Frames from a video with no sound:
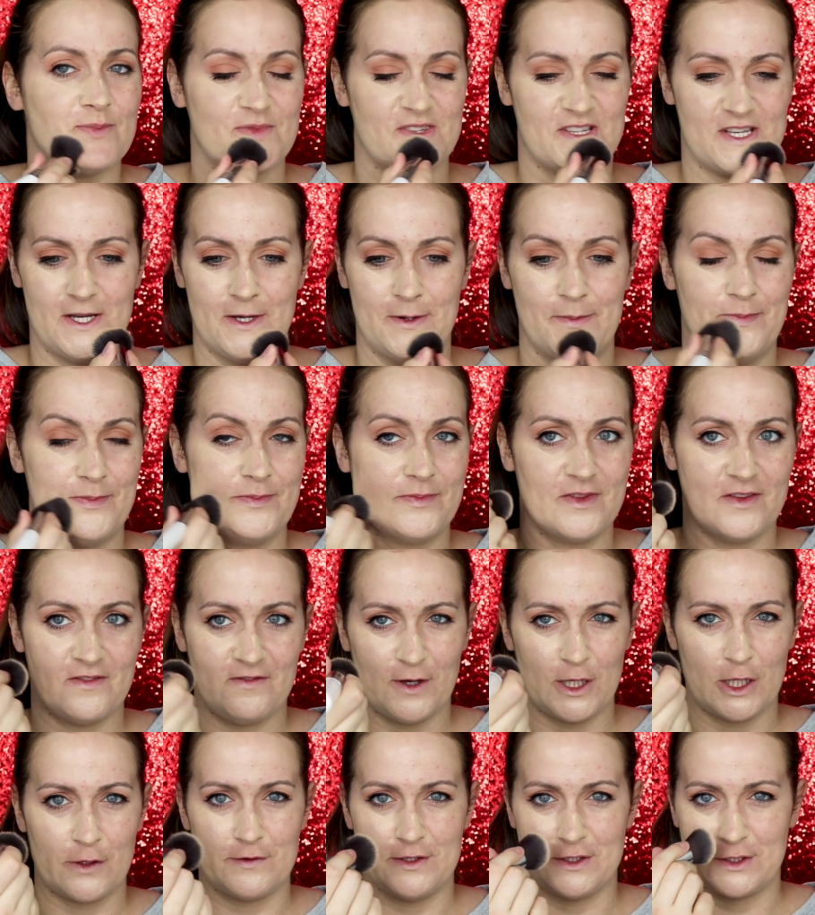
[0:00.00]
So
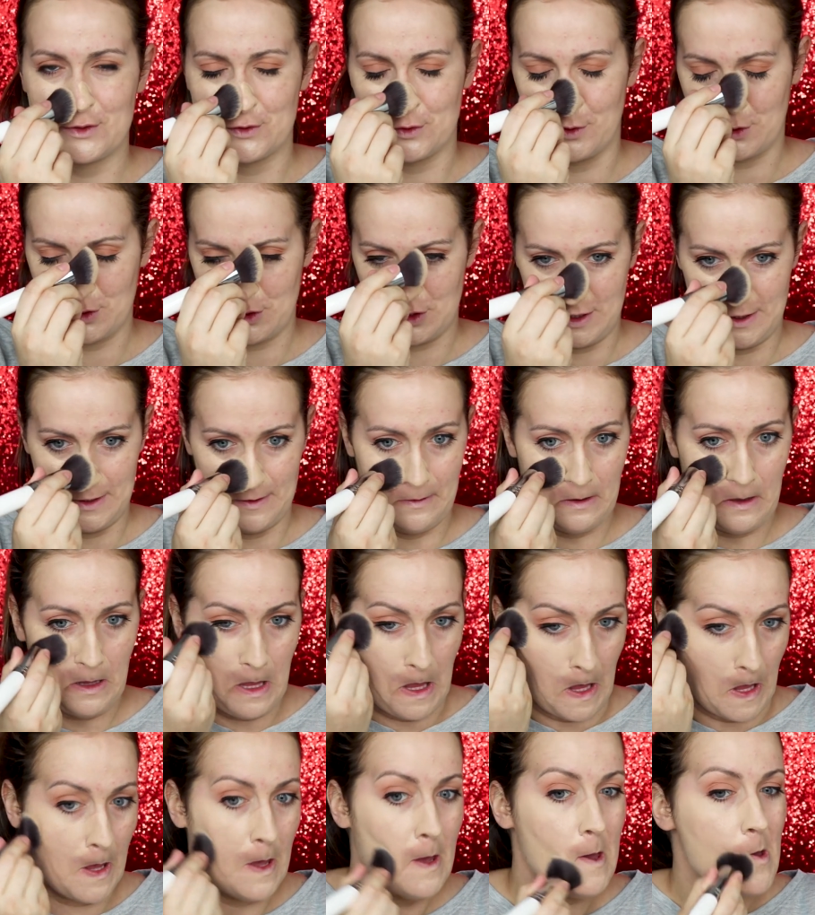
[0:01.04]
follow instruction.
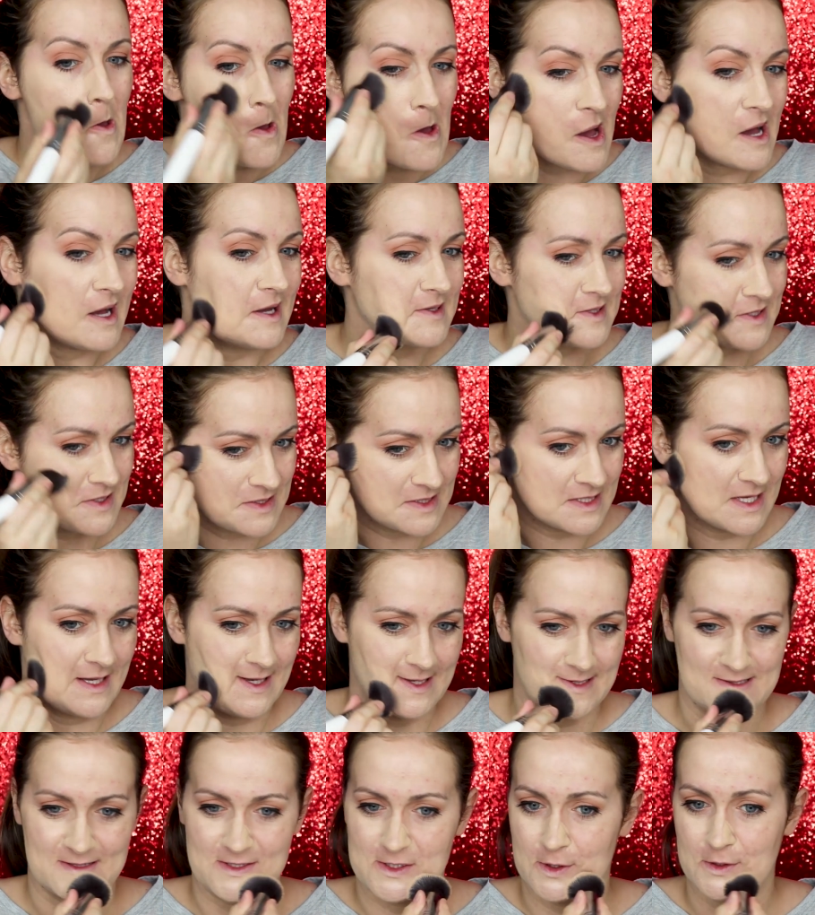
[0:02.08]
As it
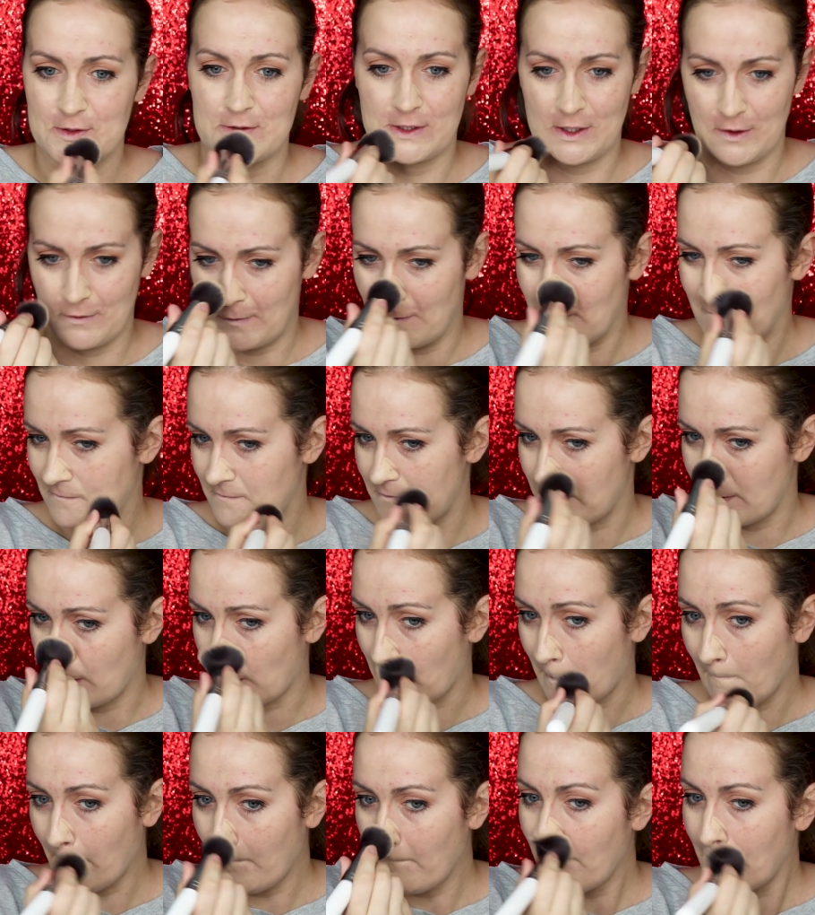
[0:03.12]
says, don't do your own thing.